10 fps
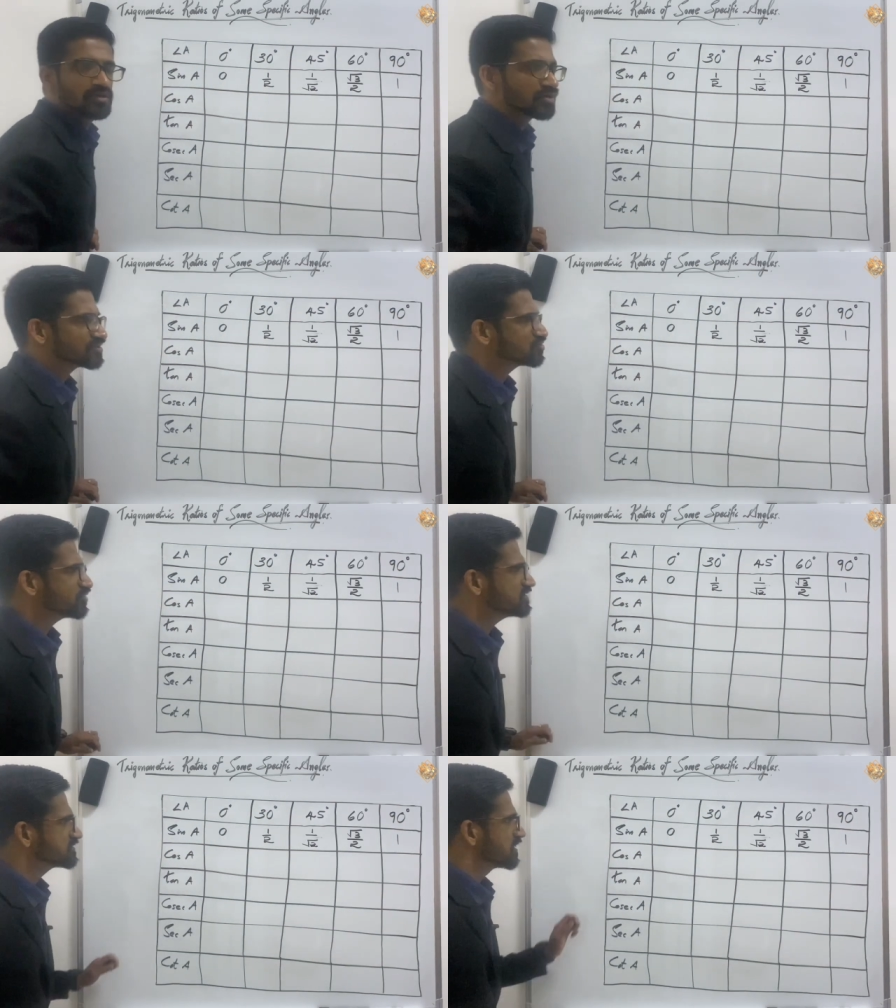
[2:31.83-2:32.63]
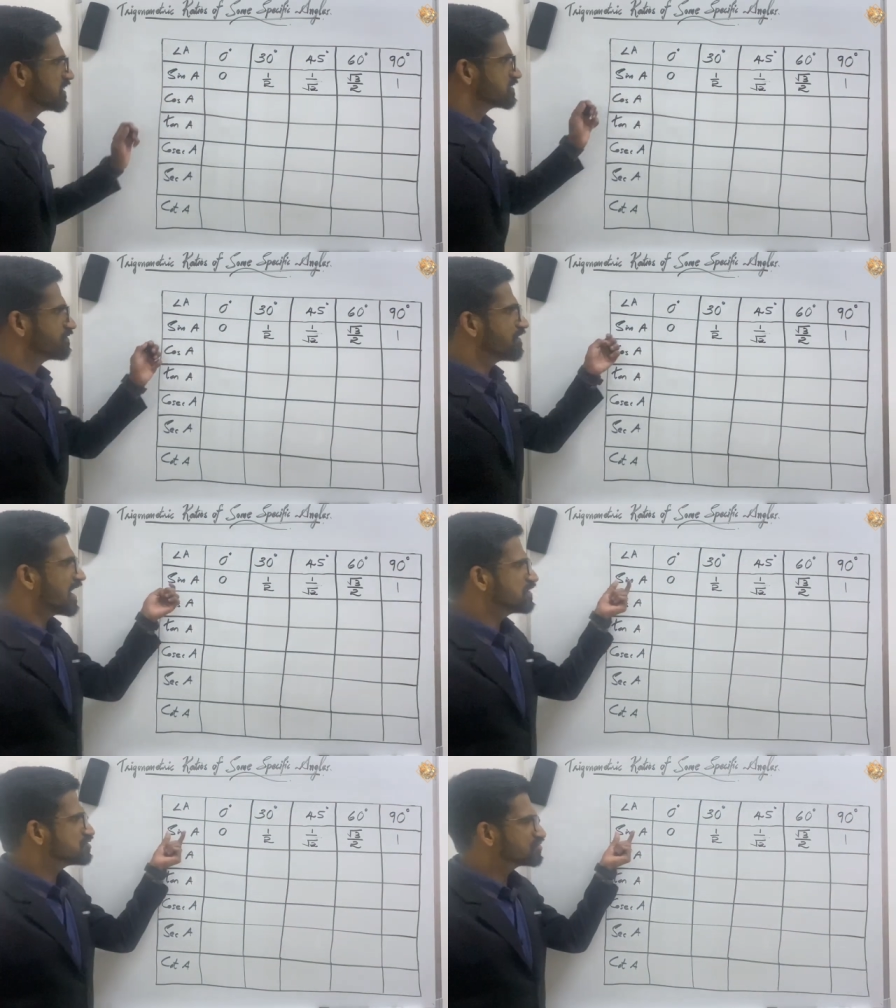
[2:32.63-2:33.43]
Okay, students, the
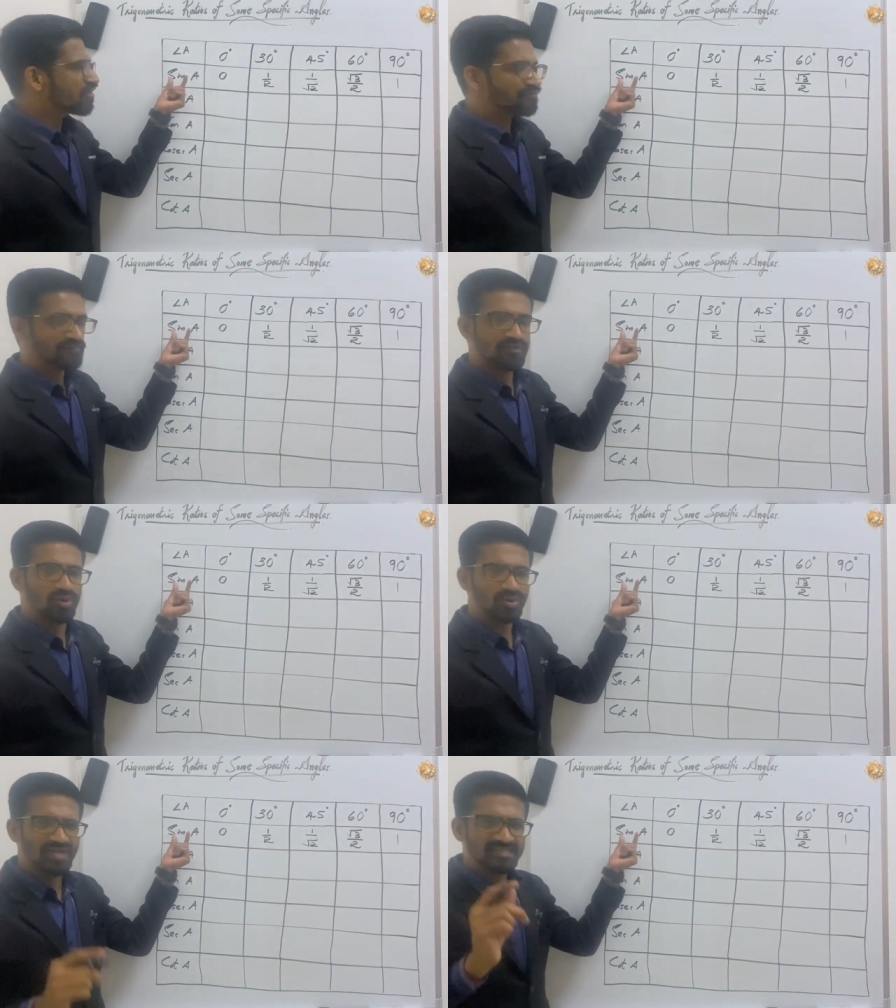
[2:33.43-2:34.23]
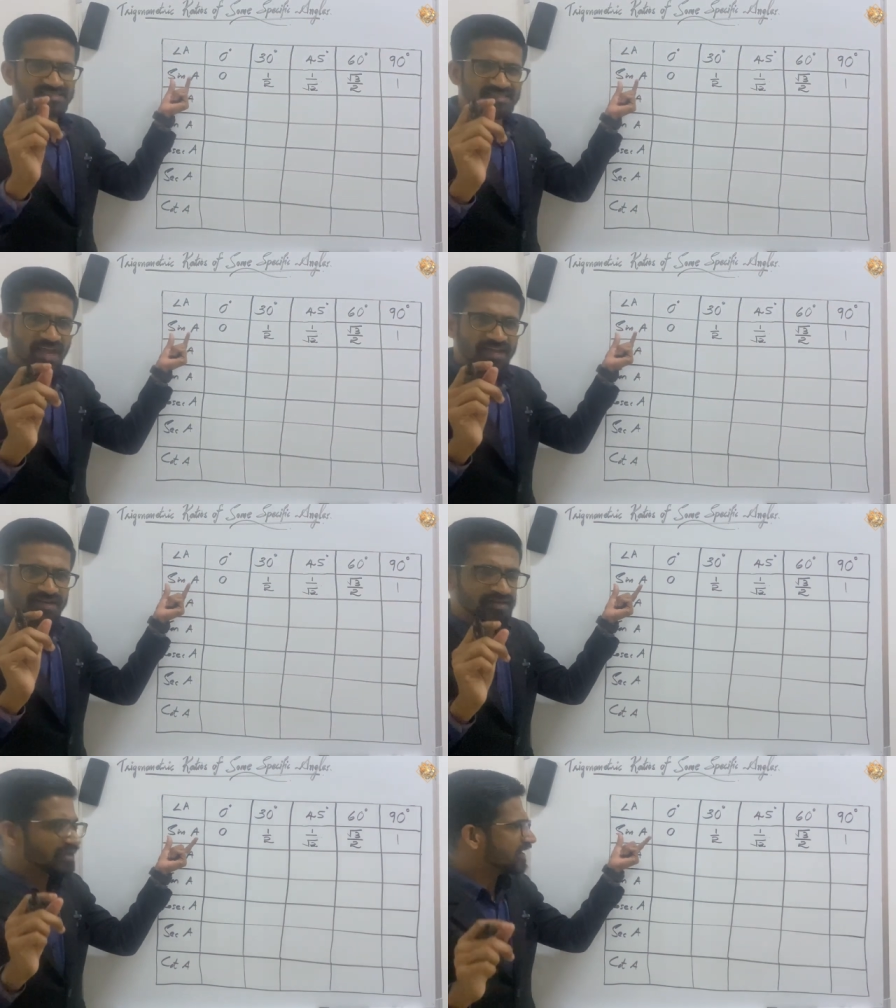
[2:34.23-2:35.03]
values of only
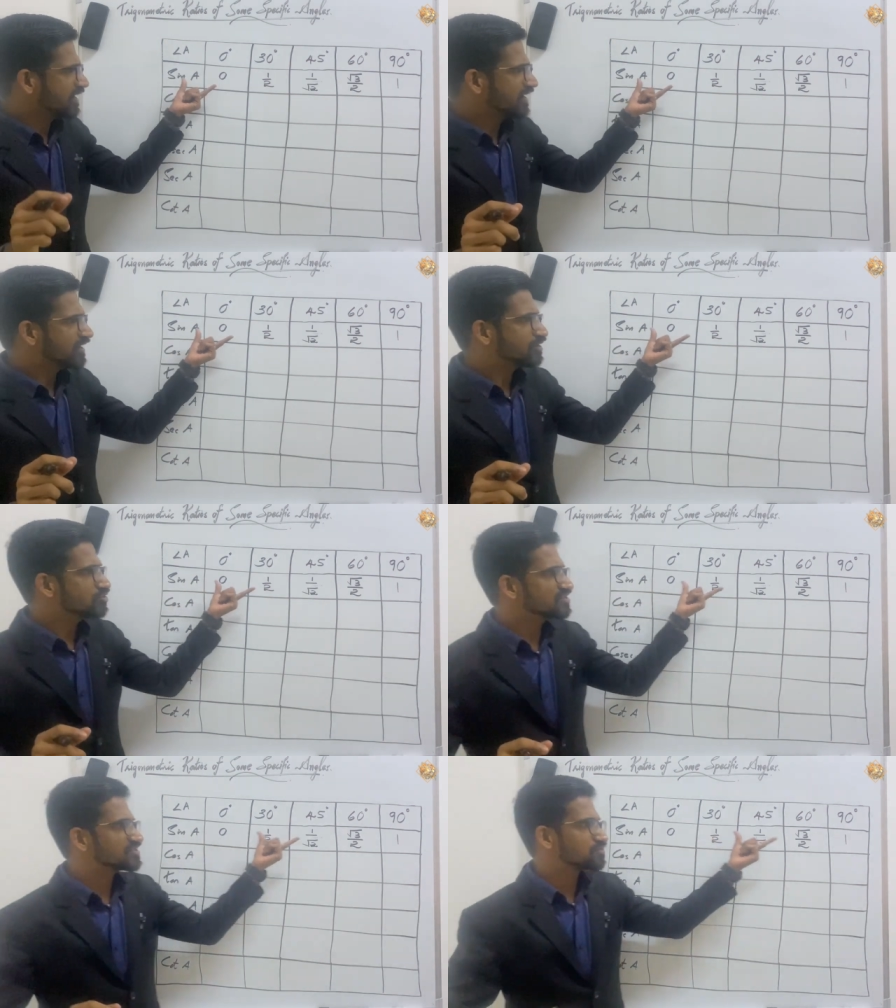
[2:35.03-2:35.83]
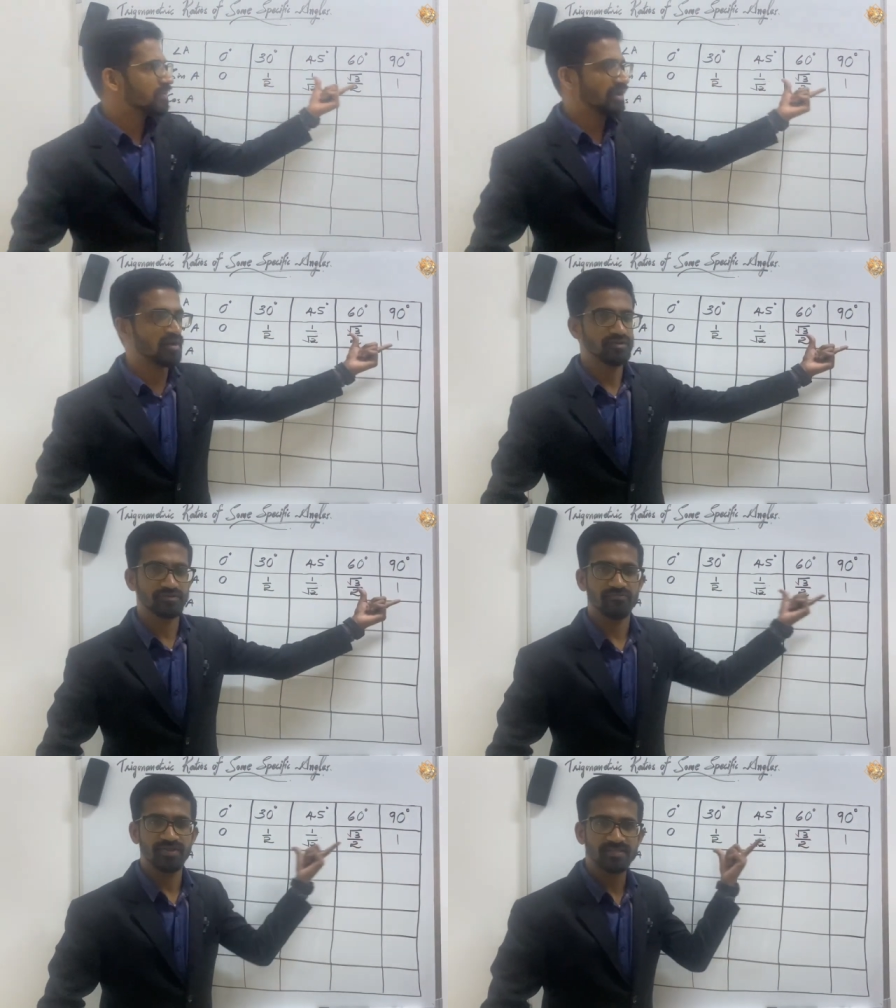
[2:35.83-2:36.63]
sine A you just by heart
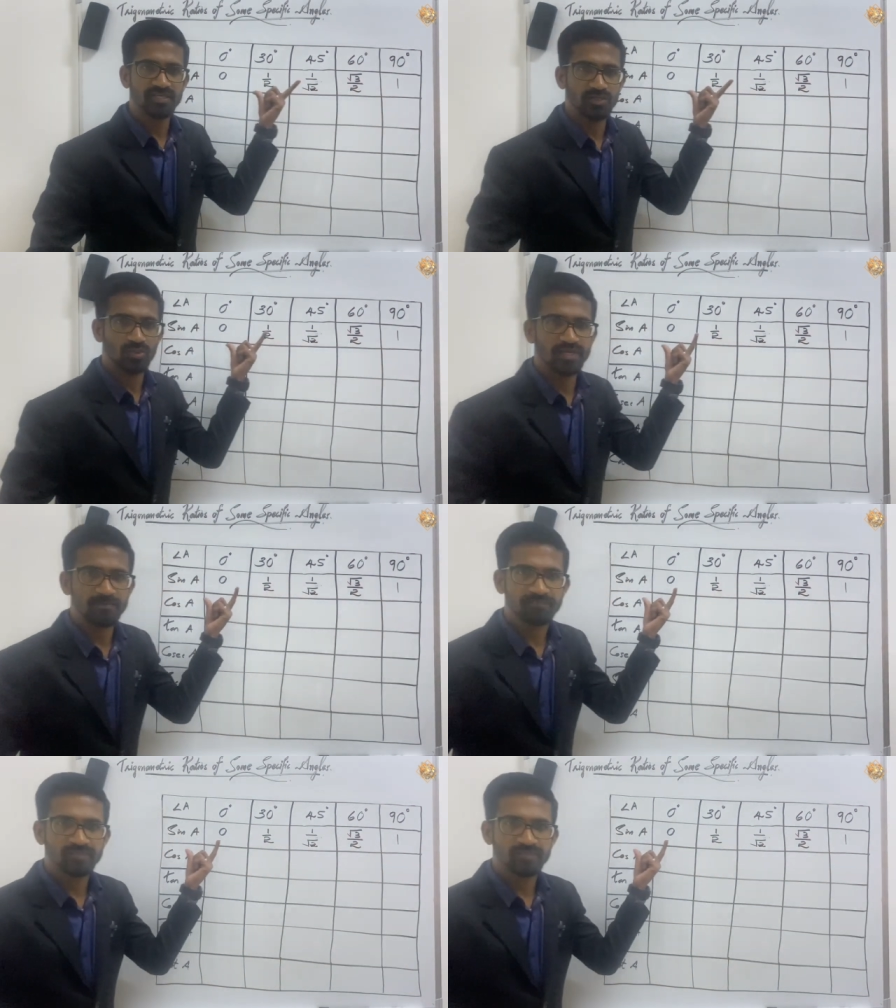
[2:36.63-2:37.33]
very thoroughly.